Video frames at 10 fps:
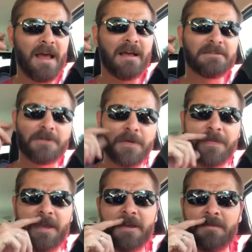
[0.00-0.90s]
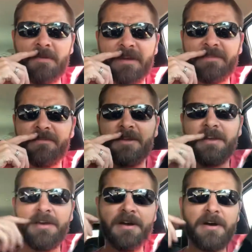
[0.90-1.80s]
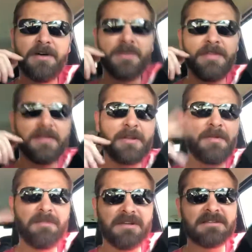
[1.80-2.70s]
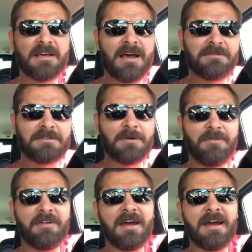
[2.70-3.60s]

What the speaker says: start thinking about the video and the little mishaps that we've had